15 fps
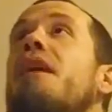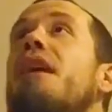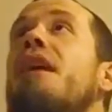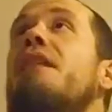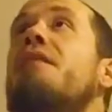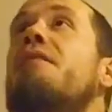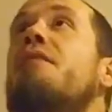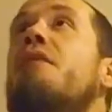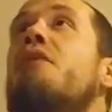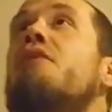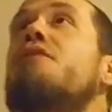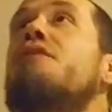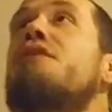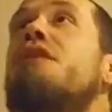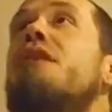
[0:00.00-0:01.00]
And the
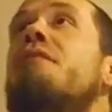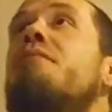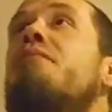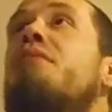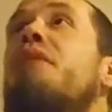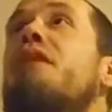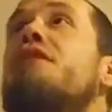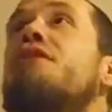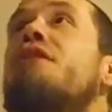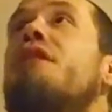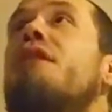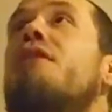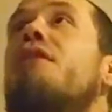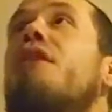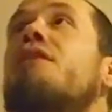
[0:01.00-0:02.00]
false impression
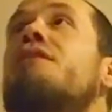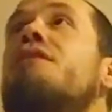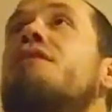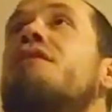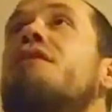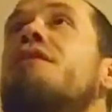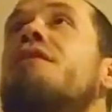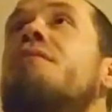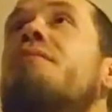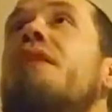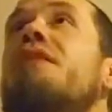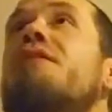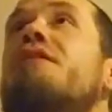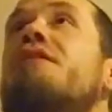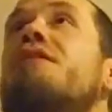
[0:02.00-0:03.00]
it causes is a
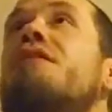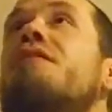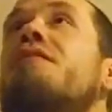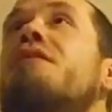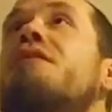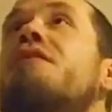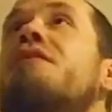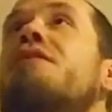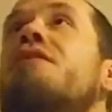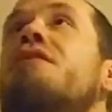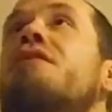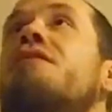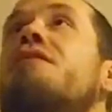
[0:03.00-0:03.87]
basis of decisions